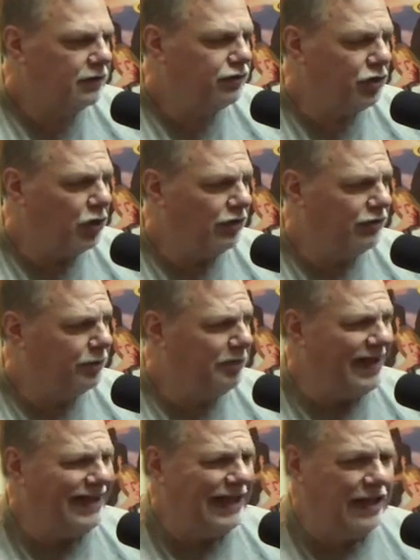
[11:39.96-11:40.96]
so it's
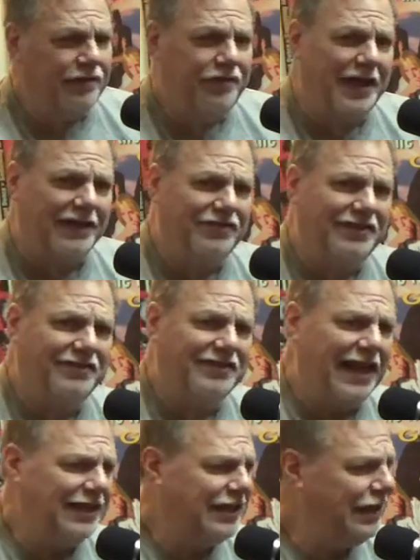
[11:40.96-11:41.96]
been in effect since
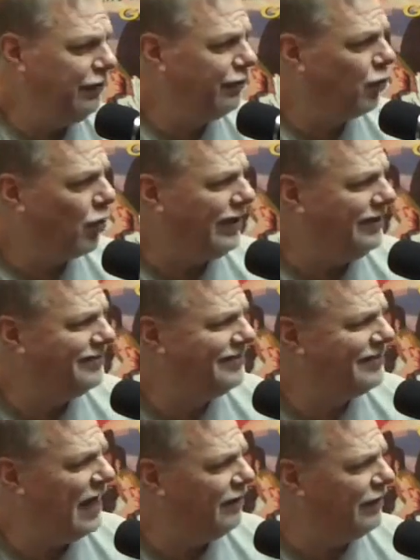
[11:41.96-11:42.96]
1947.